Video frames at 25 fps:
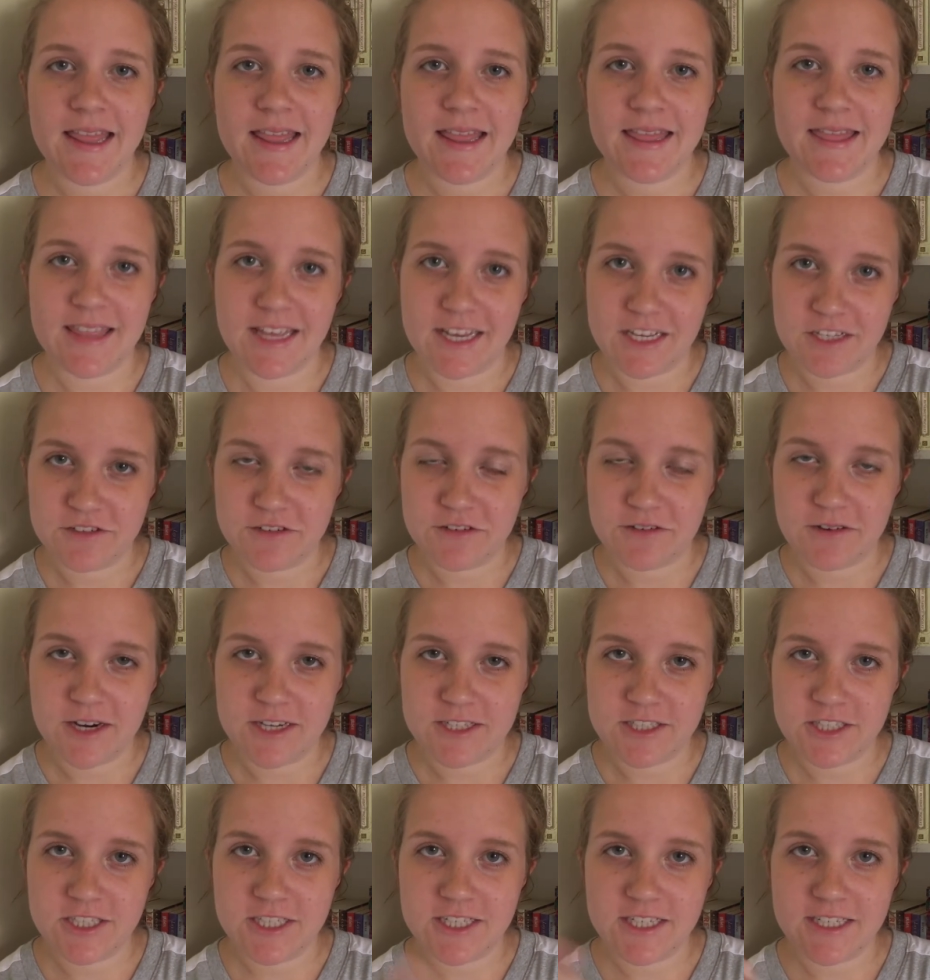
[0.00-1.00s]
Thanks for
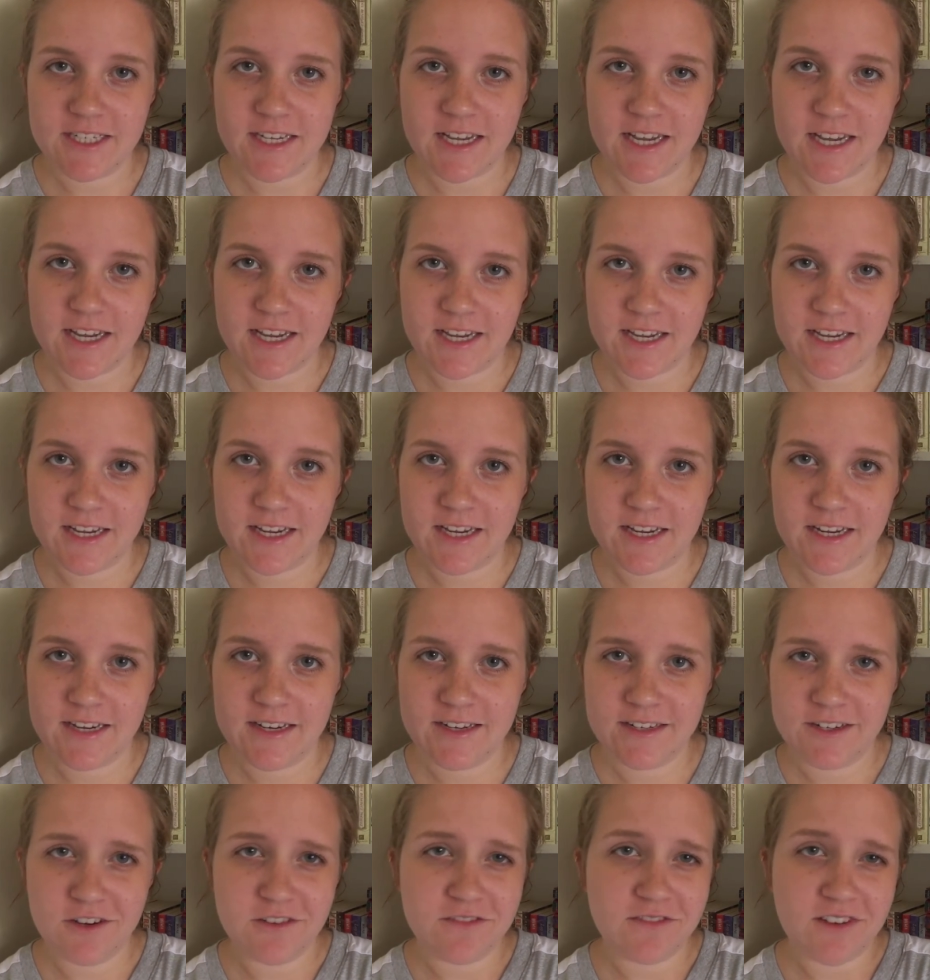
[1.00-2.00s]
watching,
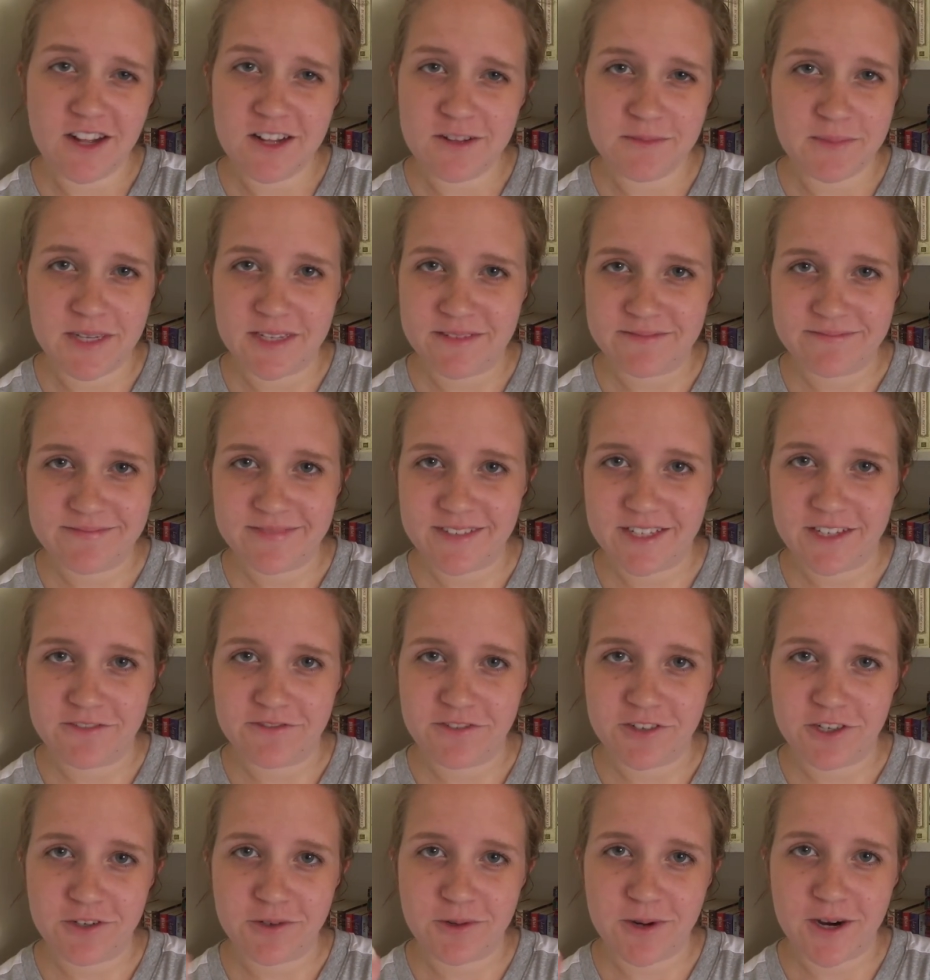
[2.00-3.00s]
and go follow me
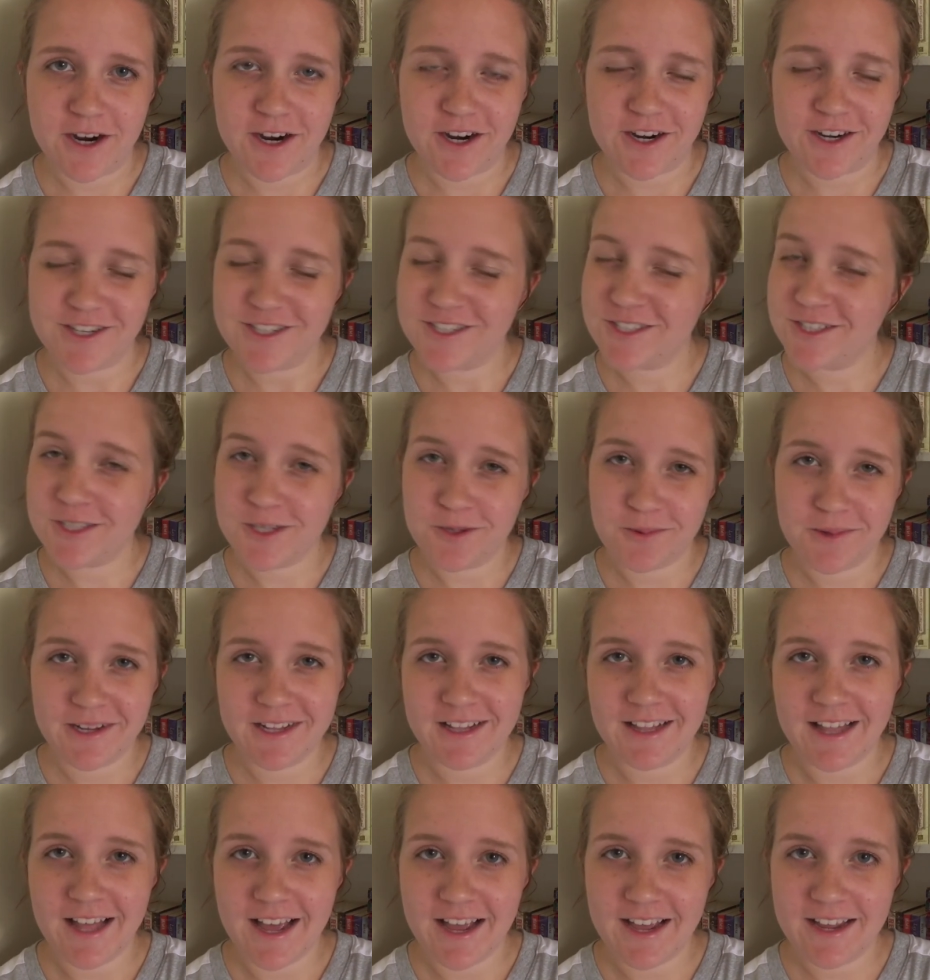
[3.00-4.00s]
if you are so
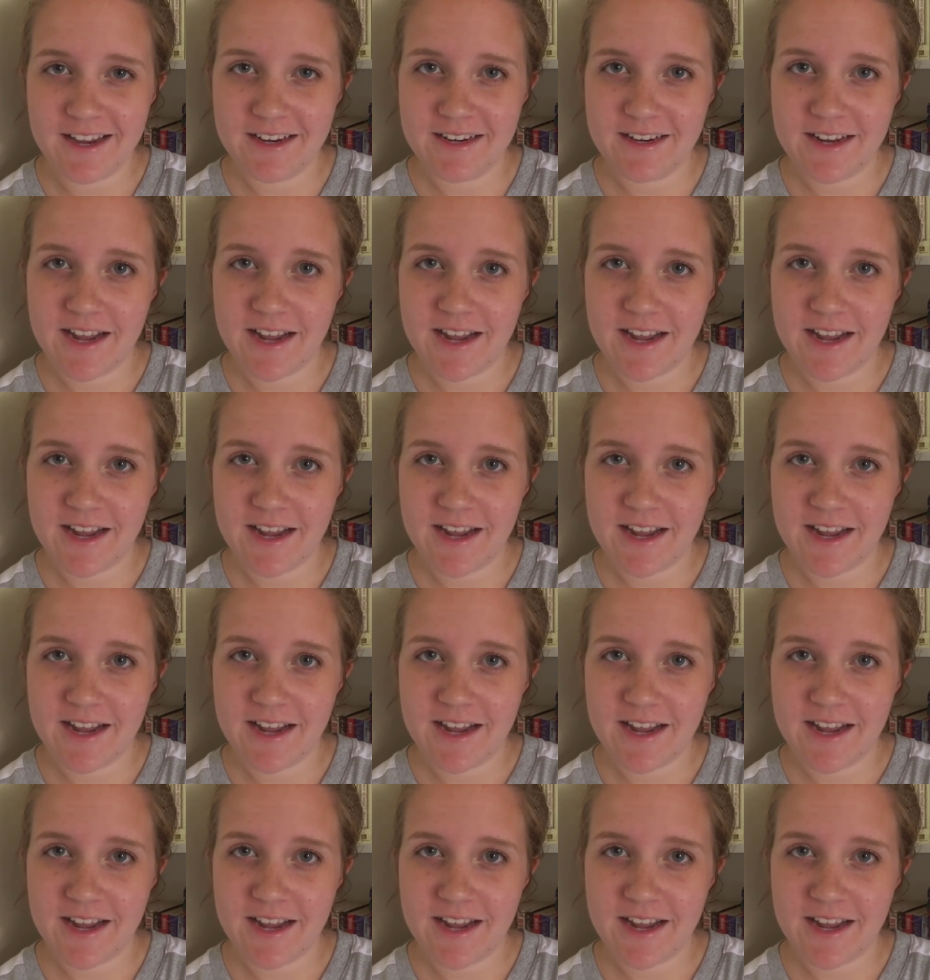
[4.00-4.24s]
inclined.